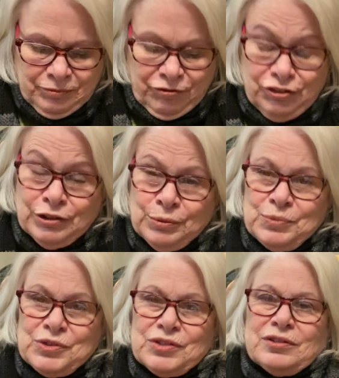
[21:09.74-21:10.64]

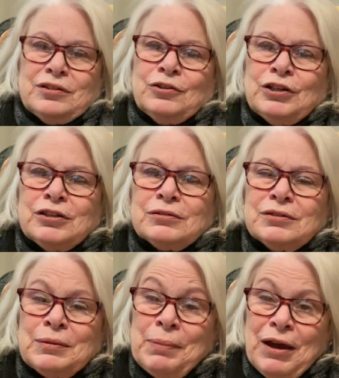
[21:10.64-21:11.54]
films are
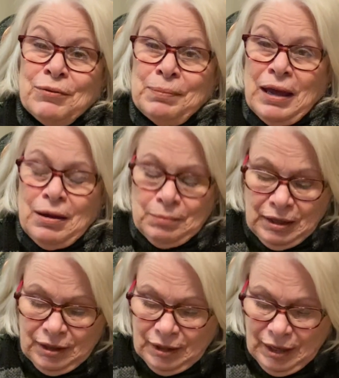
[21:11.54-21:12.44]
about
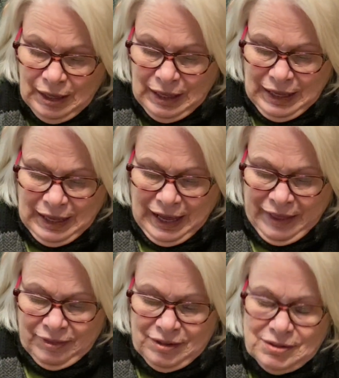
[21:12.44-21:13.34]
Batman,
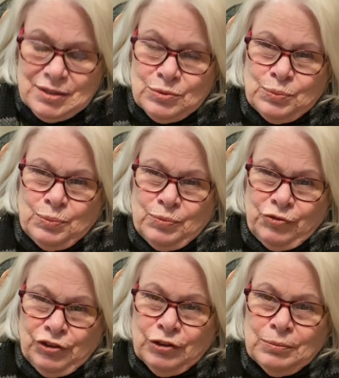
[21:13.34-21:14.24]
and this
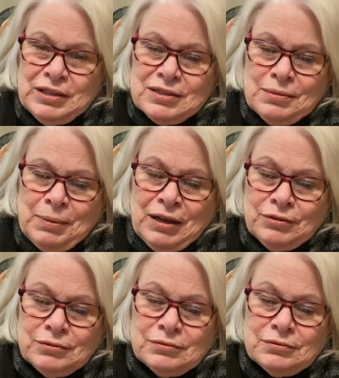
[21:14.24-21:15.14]
film is
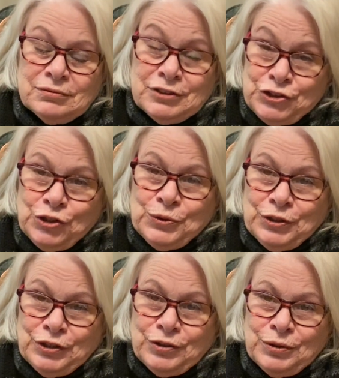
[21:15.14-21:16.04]
about the
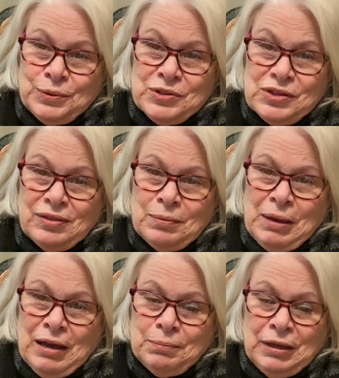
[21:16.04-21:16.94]
Joker, who is in the
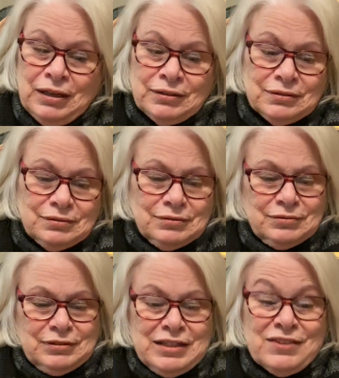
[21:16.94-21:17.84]
Batman.
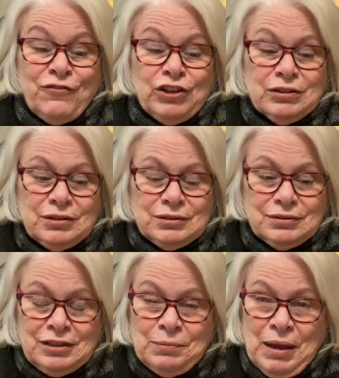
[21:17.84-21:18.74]
He's a villain
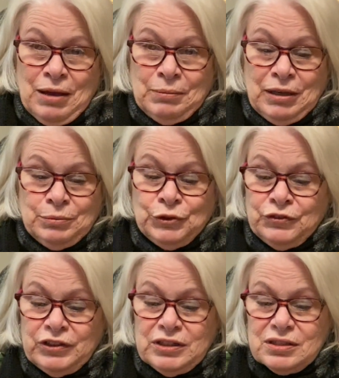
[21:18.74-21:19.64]
in the Batman
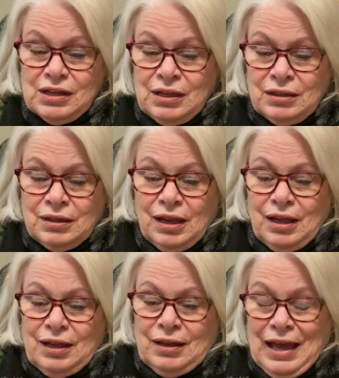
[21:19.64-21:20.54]
movies and
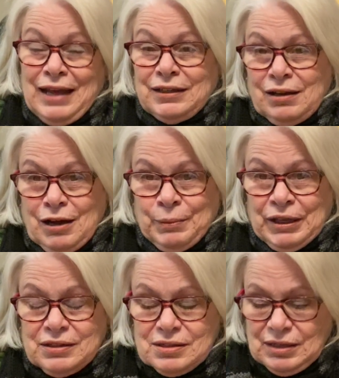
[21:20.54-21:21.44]

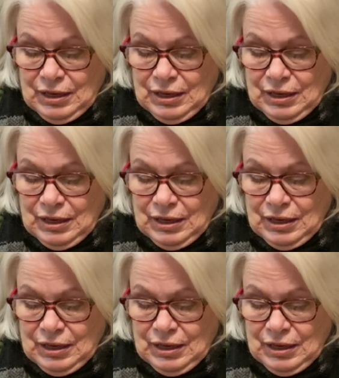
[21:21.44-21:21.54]
comics,